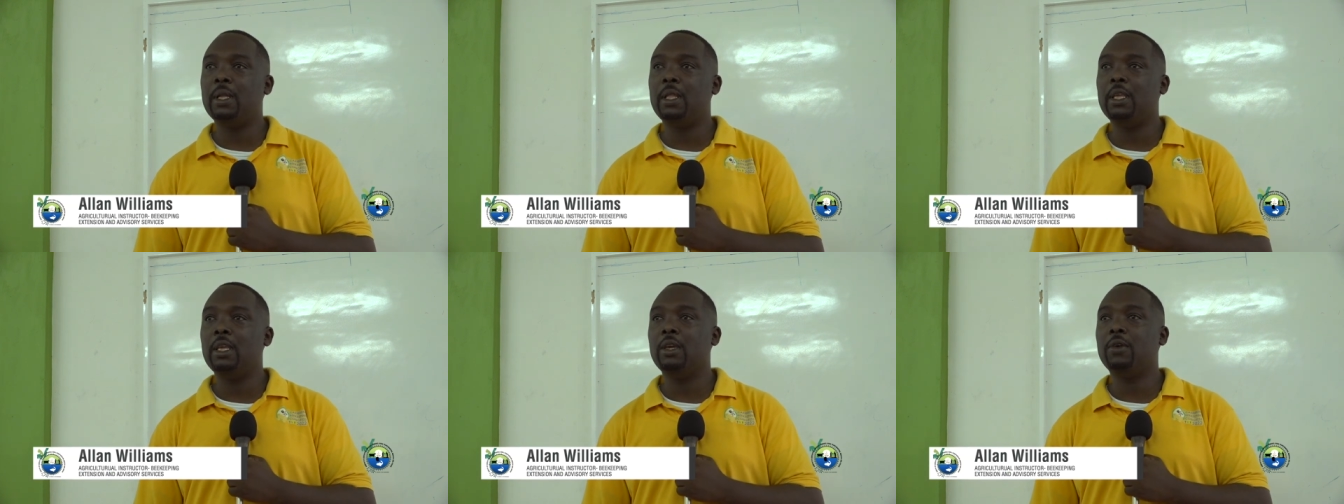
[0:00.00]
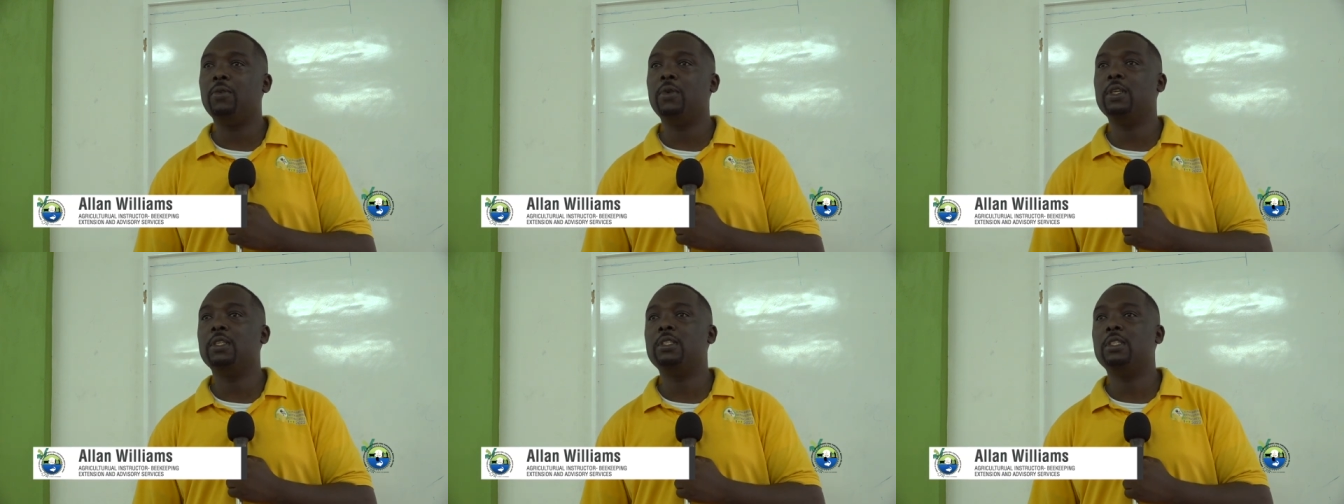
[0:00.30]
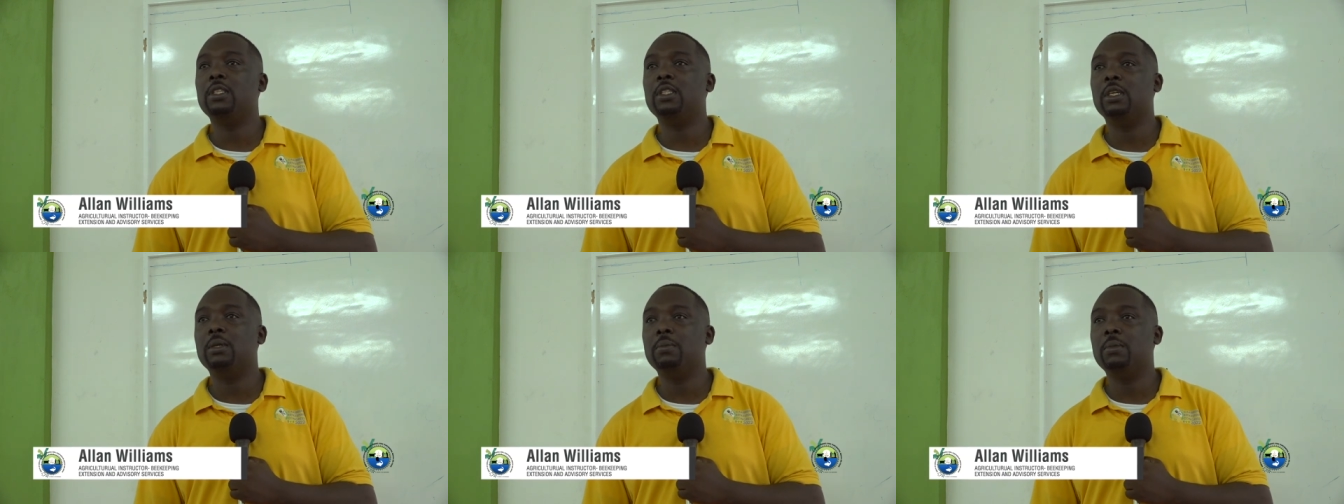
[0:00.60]
and
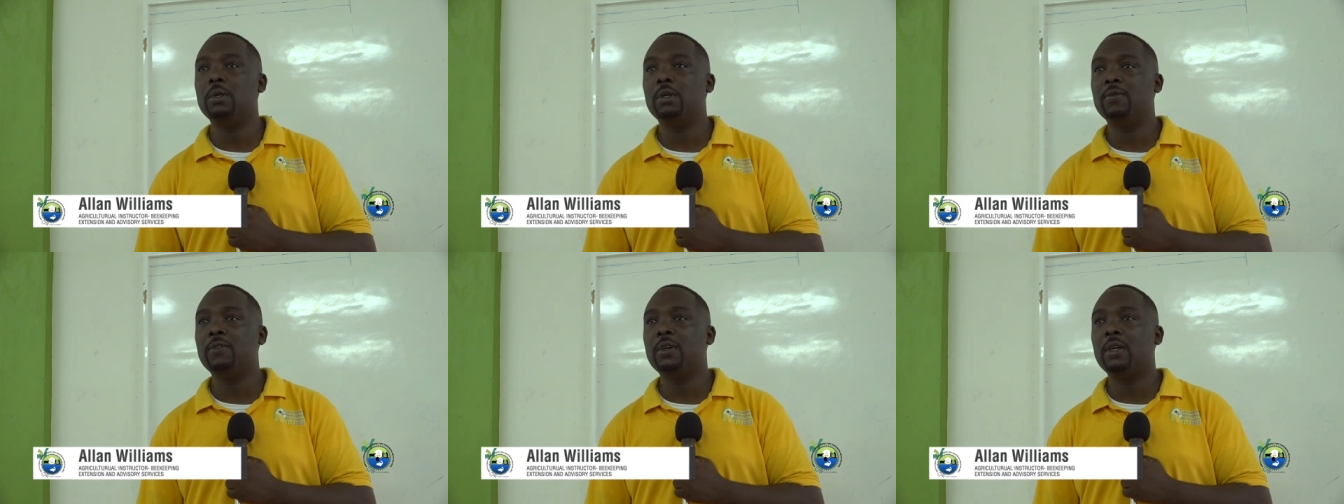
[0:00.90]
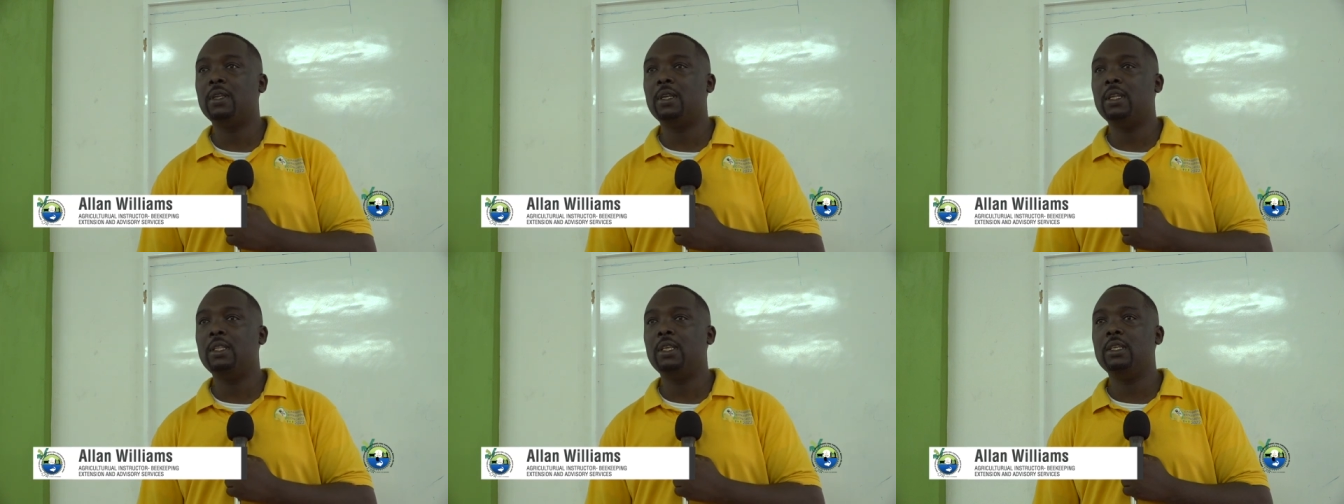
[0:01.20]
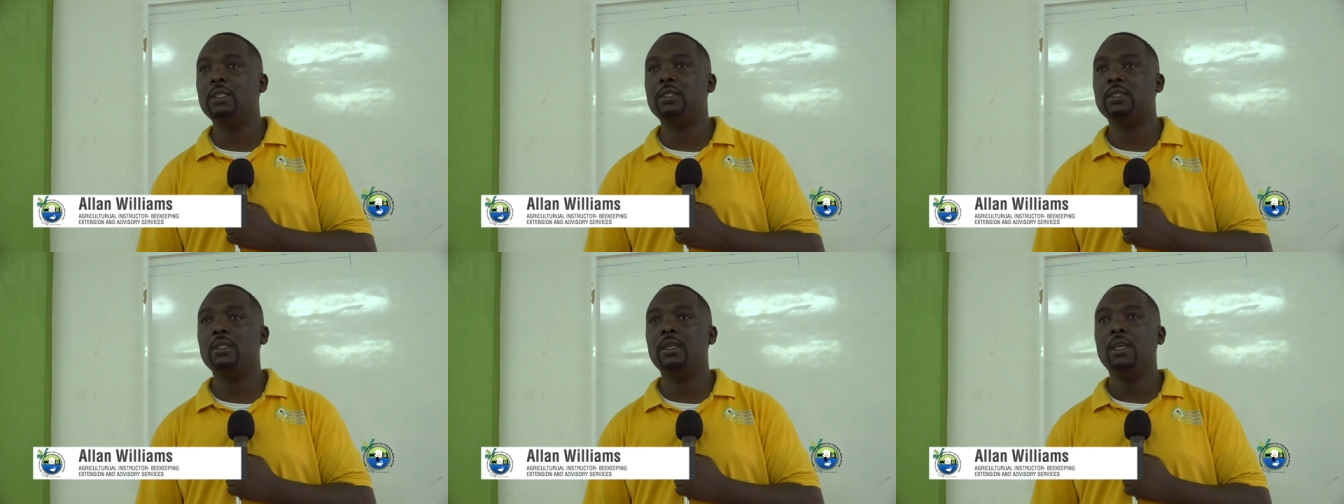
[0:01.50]
increase the number of
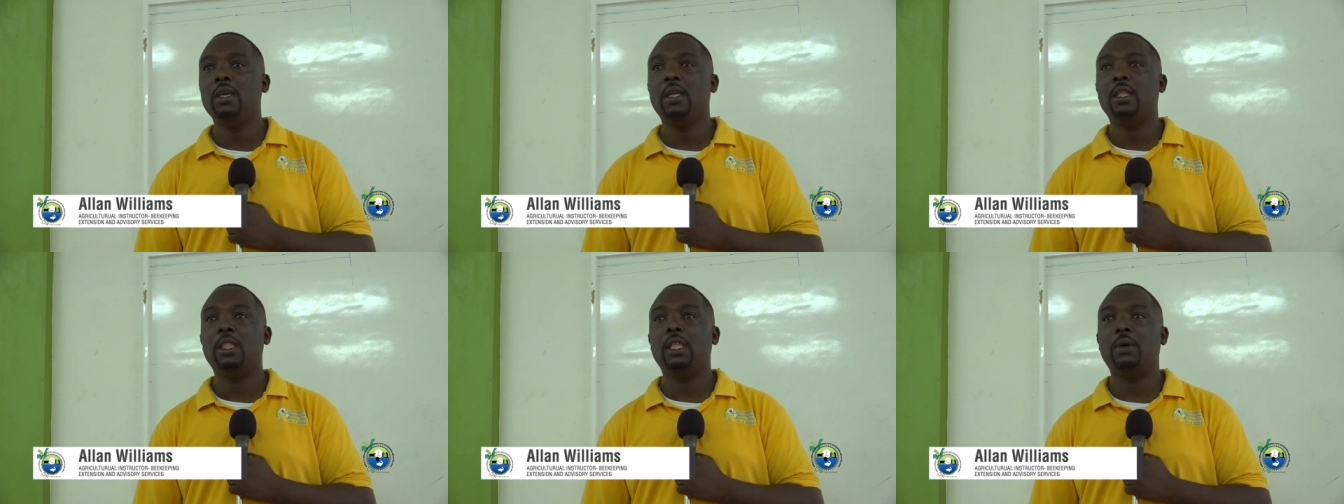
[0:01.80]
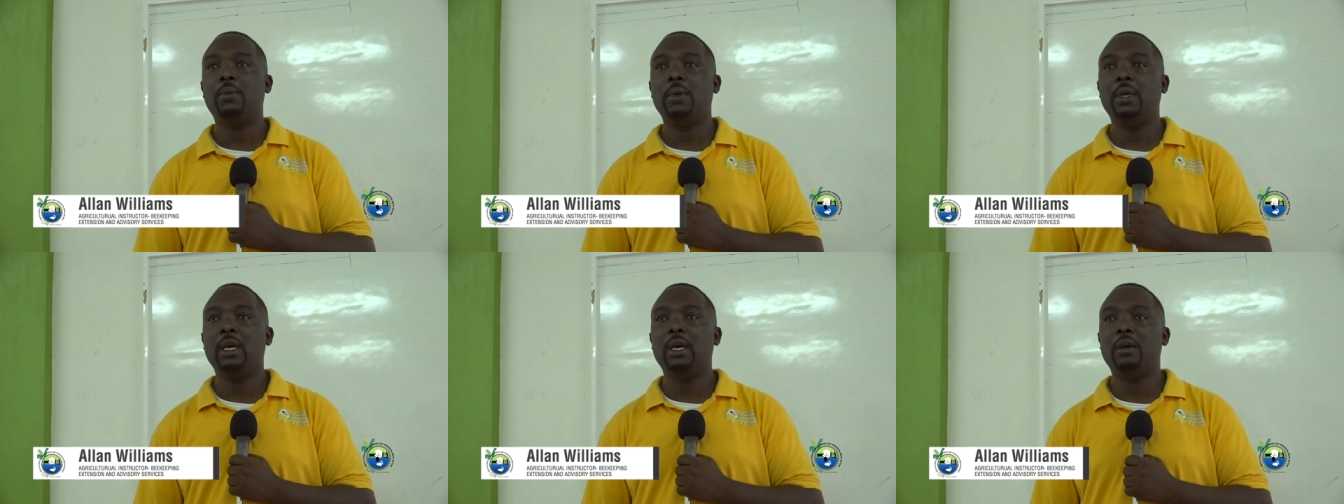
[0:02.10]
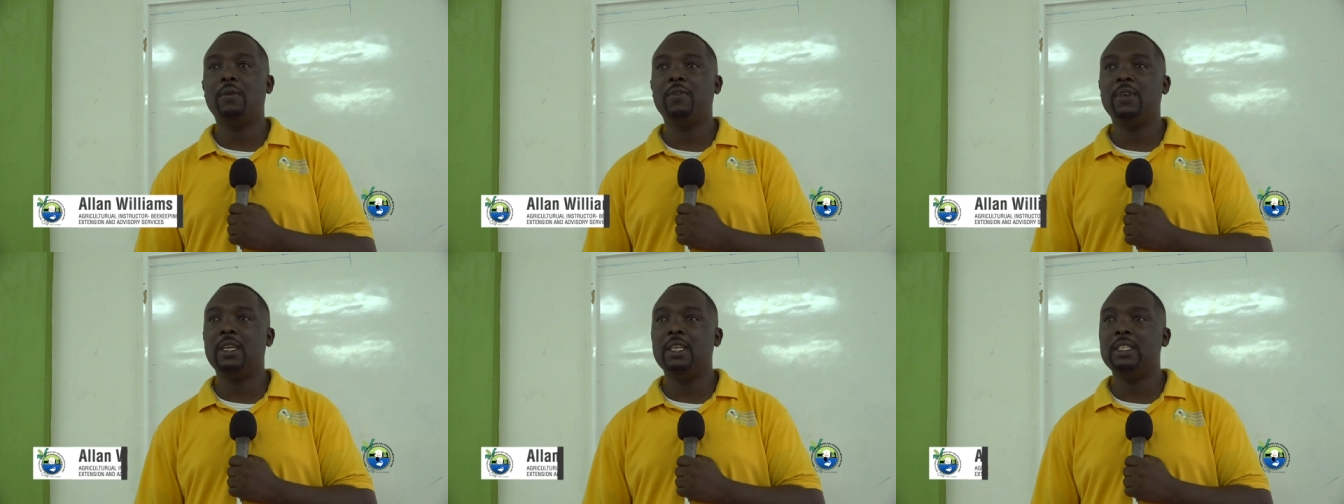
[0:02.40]
colonies that we
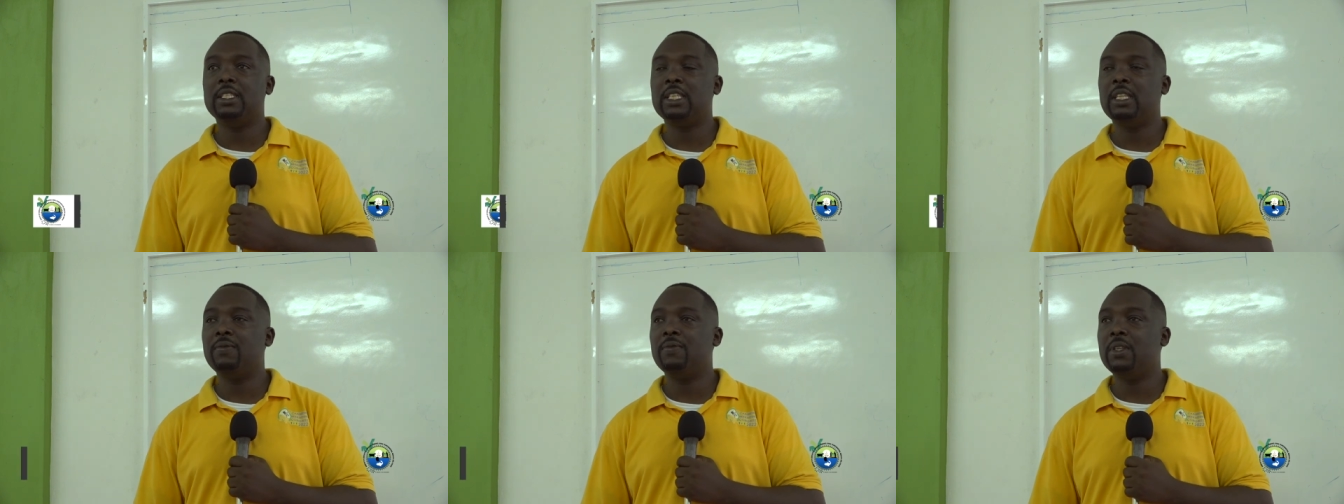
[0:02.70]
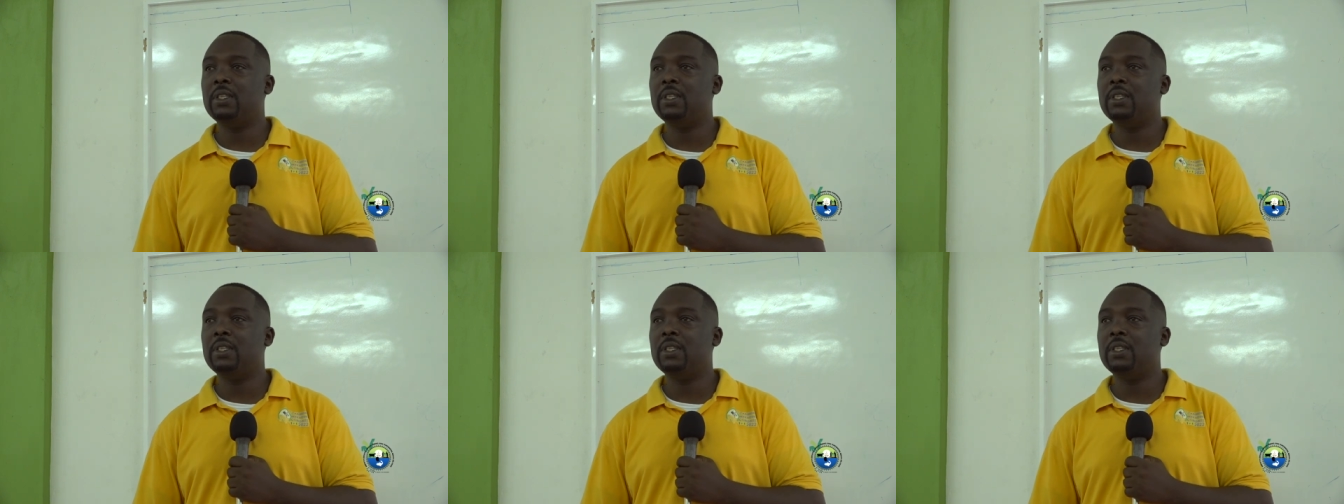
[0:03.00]
have here in St.